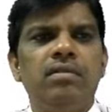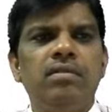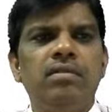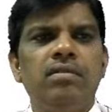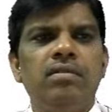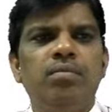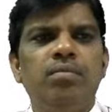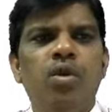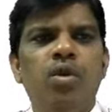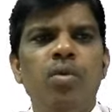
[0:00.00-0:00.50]

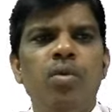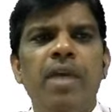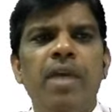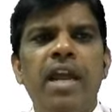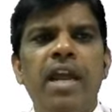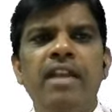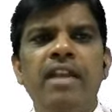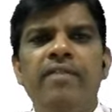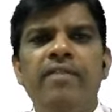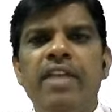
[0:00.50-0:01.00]

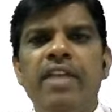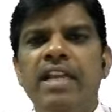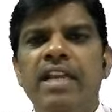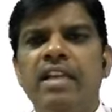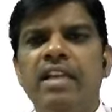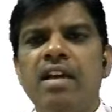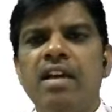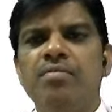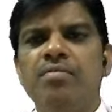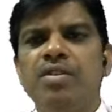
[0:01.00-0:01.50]
bromide, when it
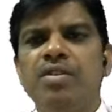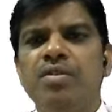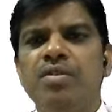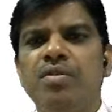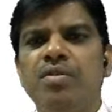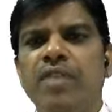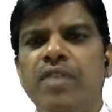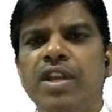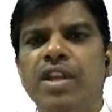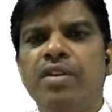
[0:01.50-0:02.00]
comes to,
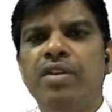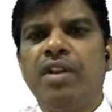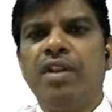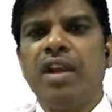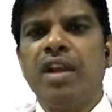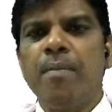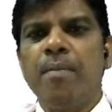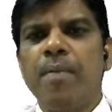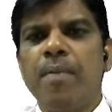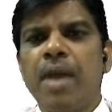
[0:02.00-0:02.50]
when you
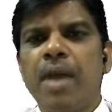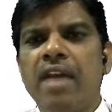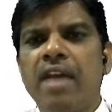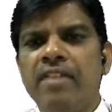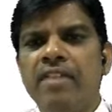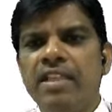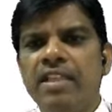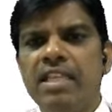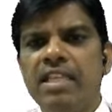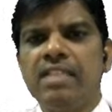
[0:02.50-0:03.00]
compare
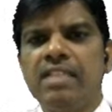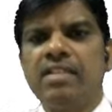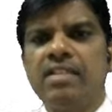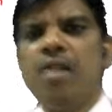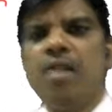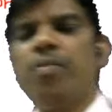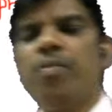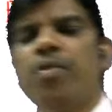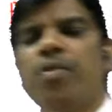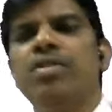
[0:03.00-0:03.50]
with these
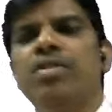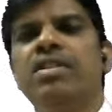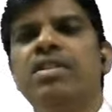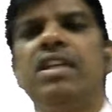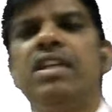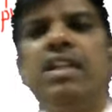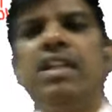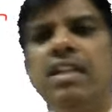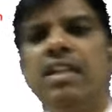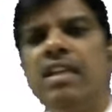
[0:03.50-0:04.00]
compounds,
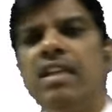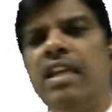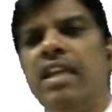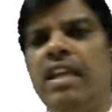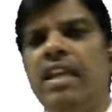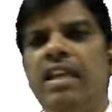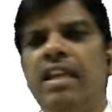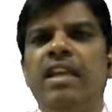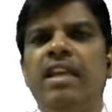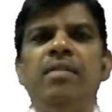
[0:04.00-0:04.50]

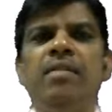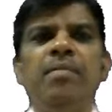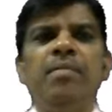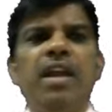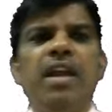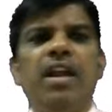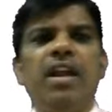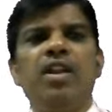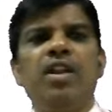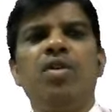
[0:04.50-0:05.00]
it may
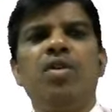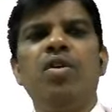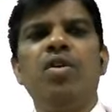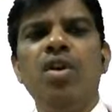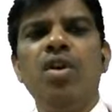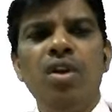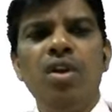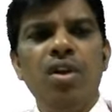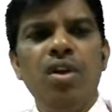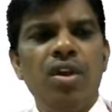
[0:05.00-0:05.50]
undergo,
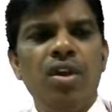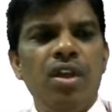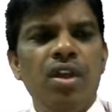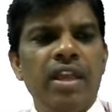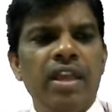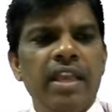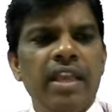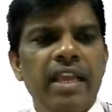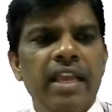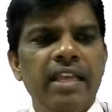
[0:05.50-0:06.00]

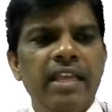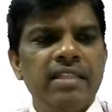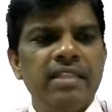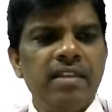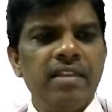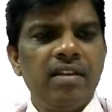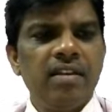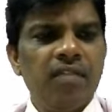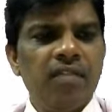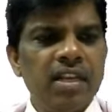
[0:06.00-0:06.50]
yes,
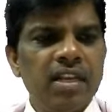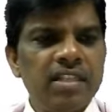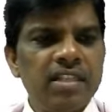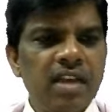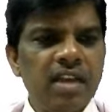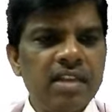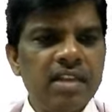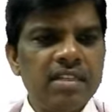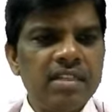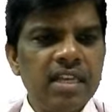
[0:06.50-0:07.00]
what is the
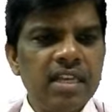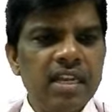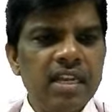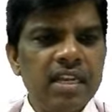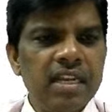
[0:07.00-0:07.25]
answer?